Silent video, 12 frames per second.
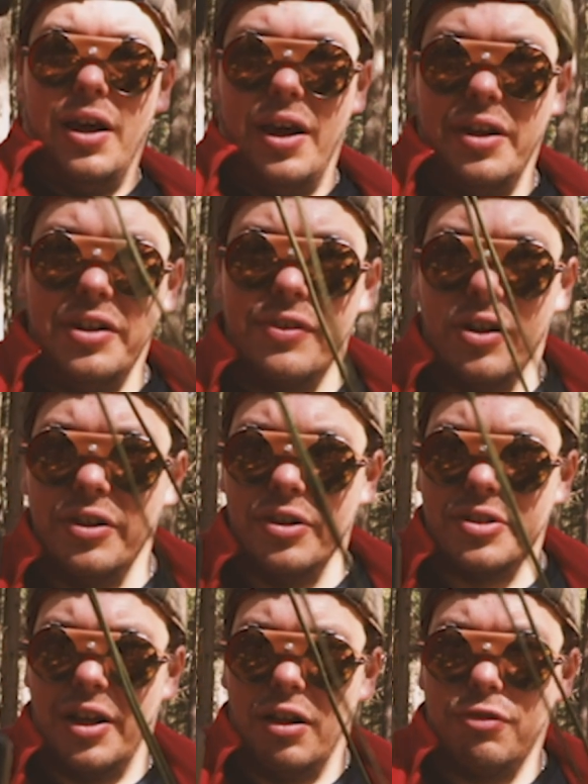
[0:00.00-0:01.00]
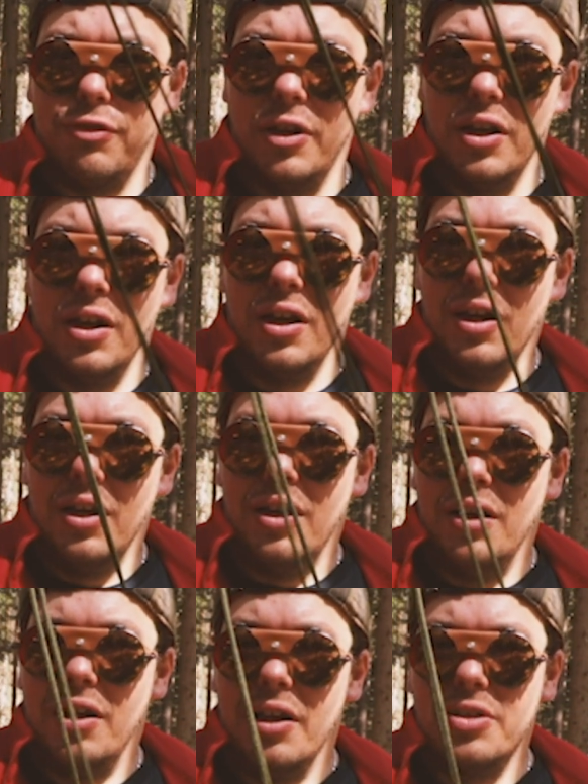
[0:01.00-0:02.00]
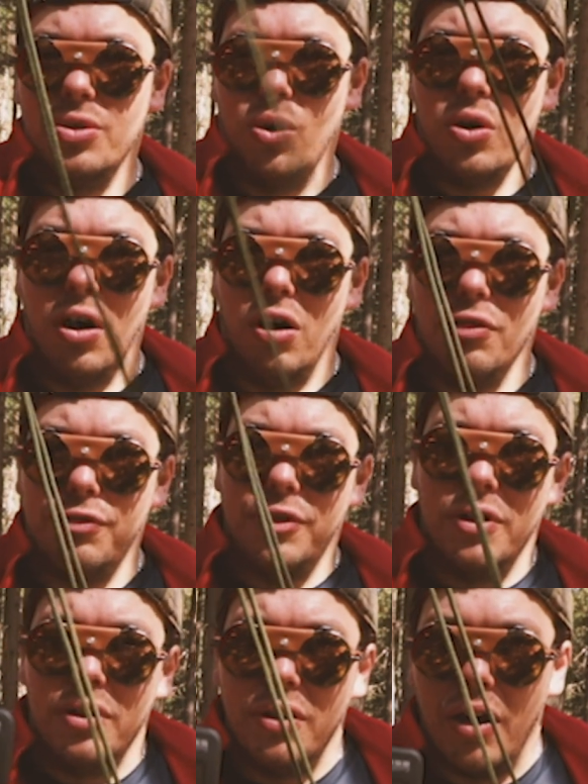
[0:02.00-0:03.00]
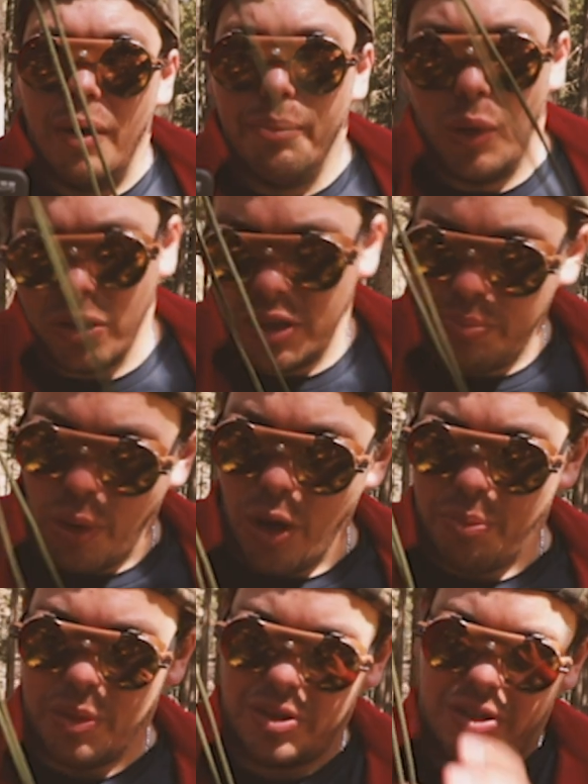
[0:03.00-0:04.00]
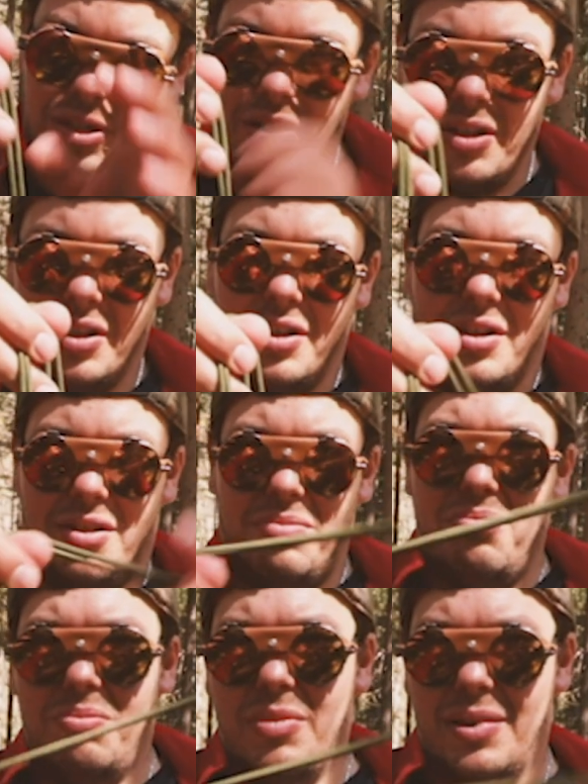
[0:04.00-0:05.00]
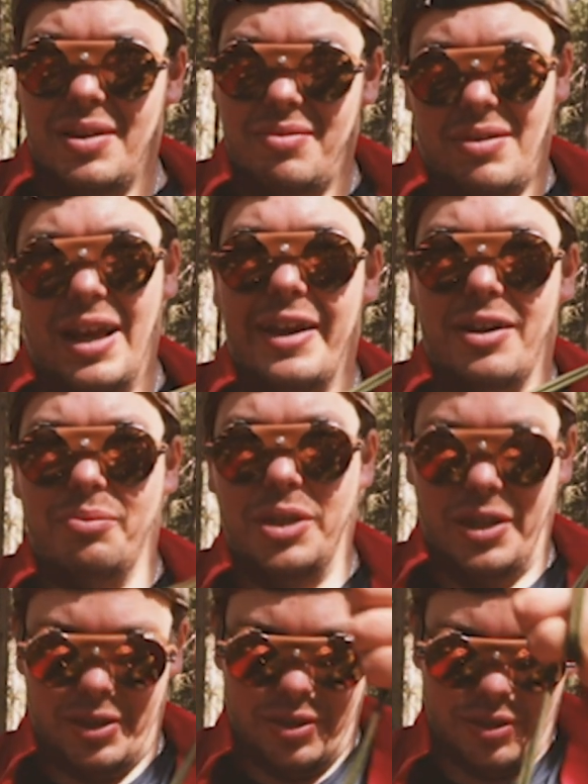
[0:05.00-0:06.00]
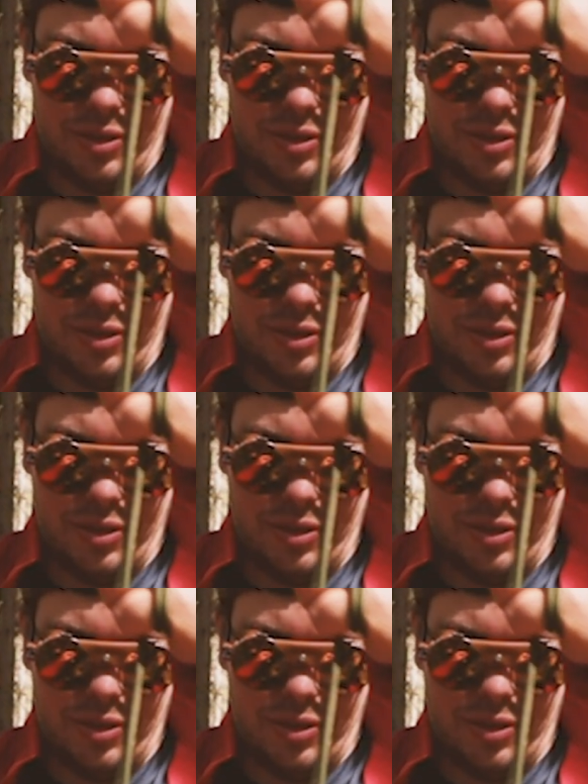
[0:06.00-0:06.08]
and you've got yourself a sort of a multi-purpose item here.